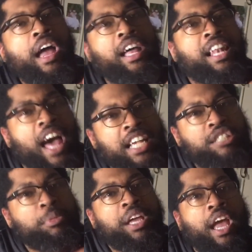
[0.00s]

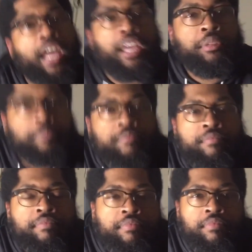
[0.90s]
Elijah McCain.
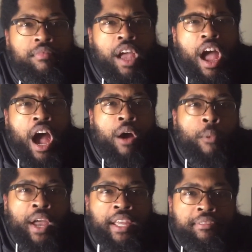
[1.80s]

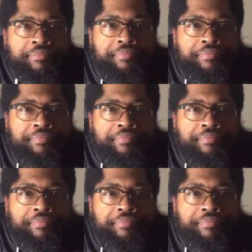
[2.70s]
I'll wait.